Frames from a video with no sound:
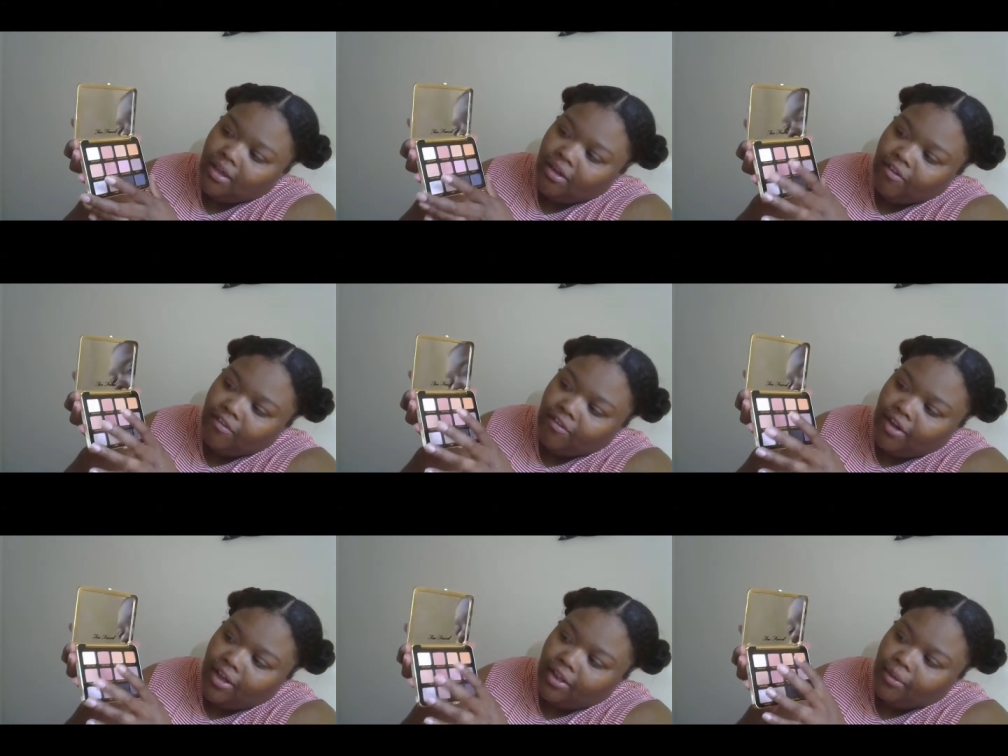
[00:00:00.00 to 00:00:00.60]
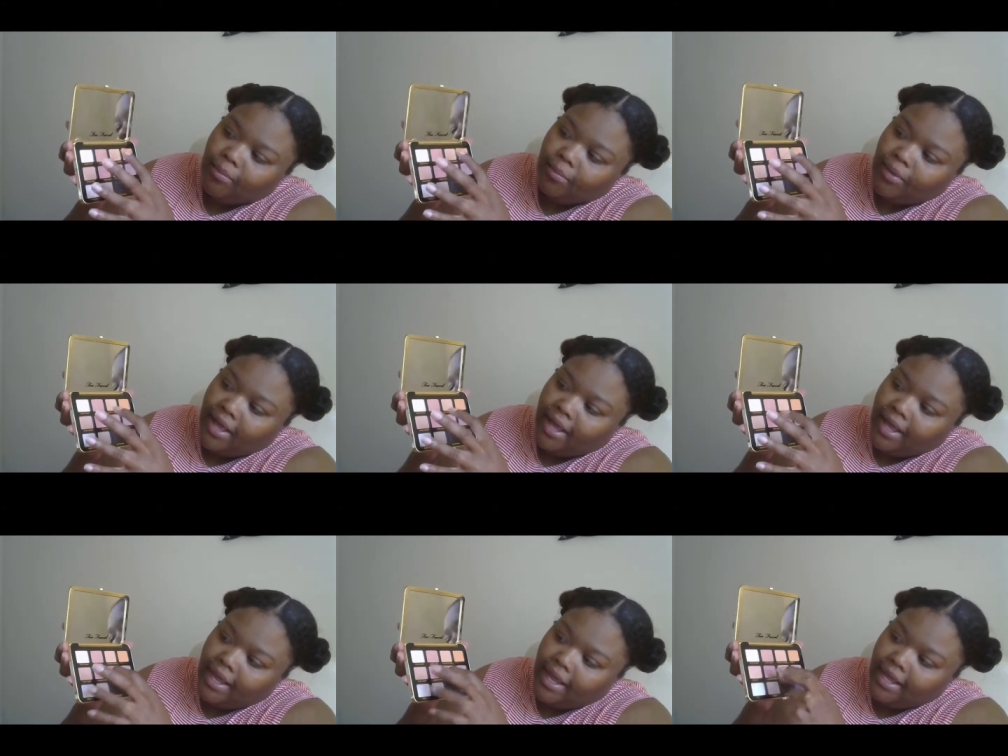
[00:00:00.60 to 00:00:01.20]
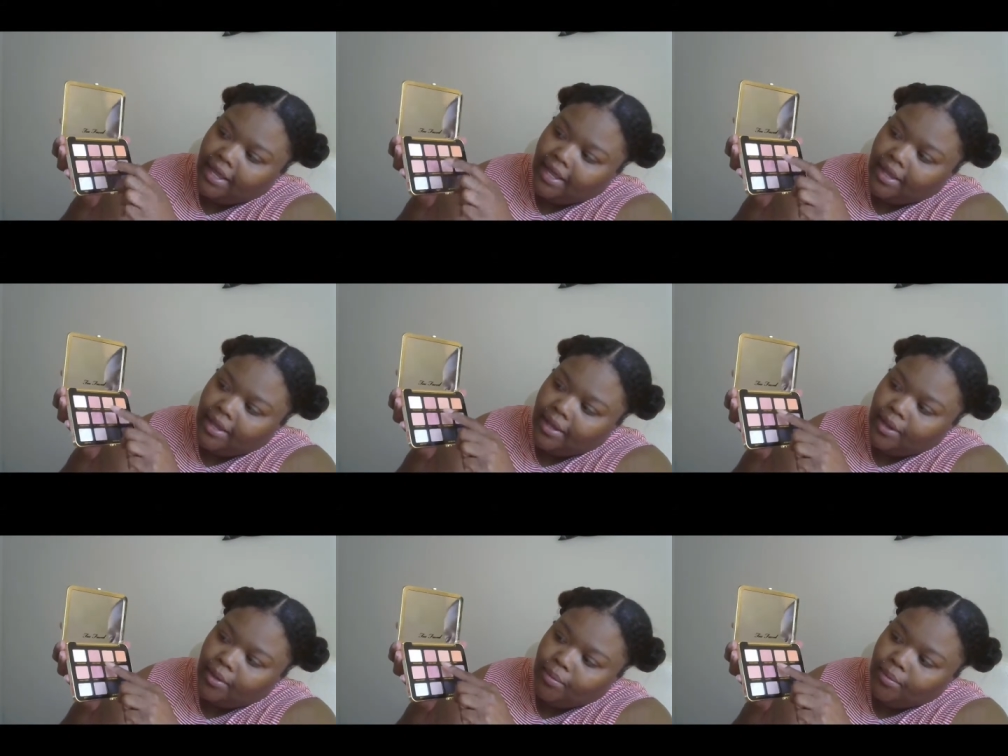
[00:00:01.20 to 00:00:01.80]
followed by
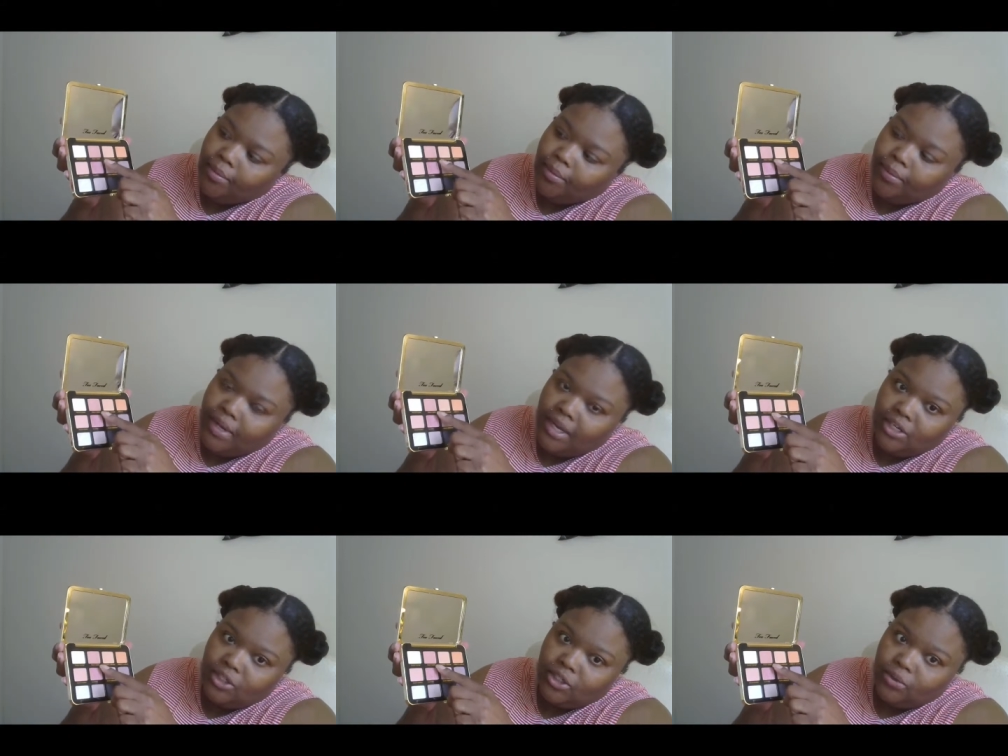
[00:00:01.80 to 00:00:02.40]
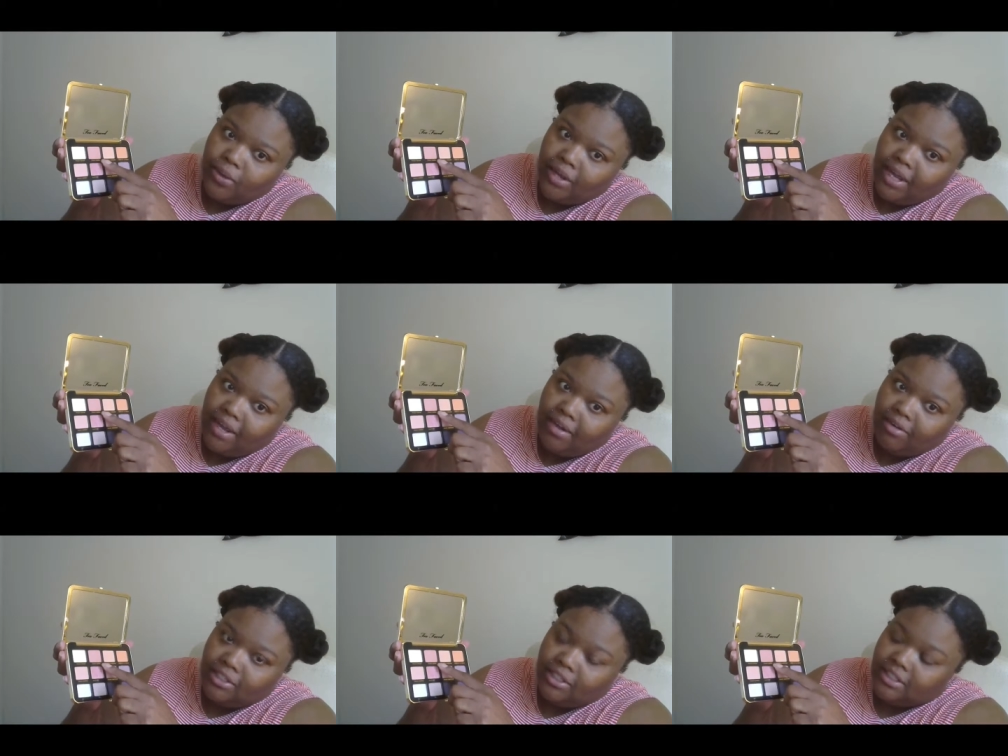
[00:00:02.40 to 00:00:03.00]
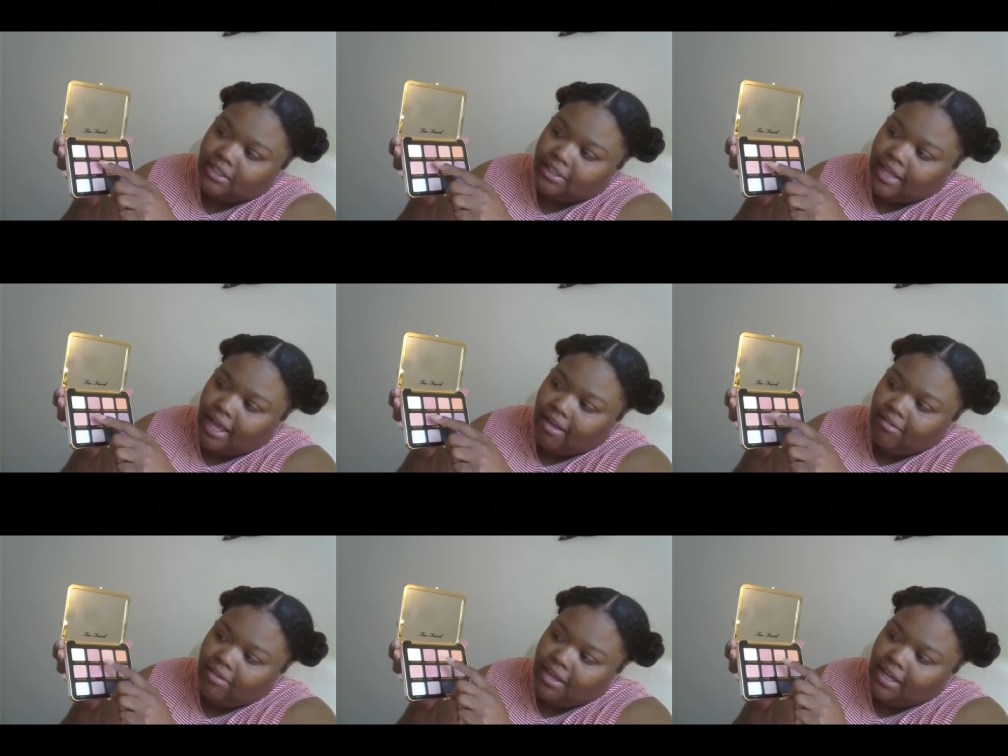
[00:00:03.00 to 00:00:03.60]
peach suede, which is
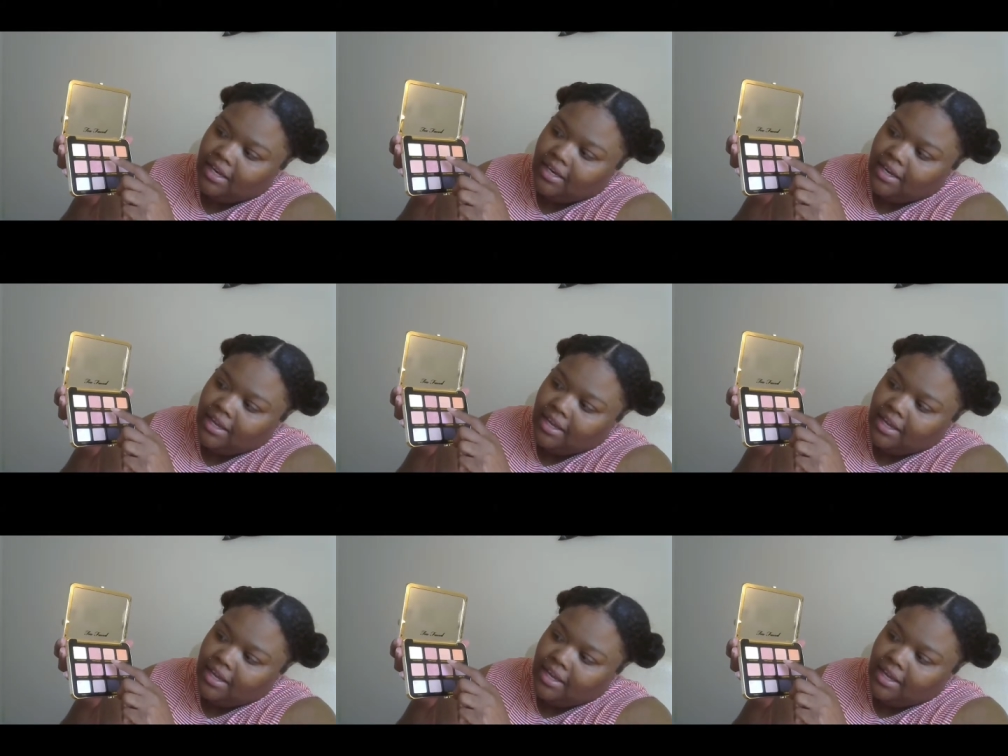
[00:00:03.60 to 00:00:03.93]
that one,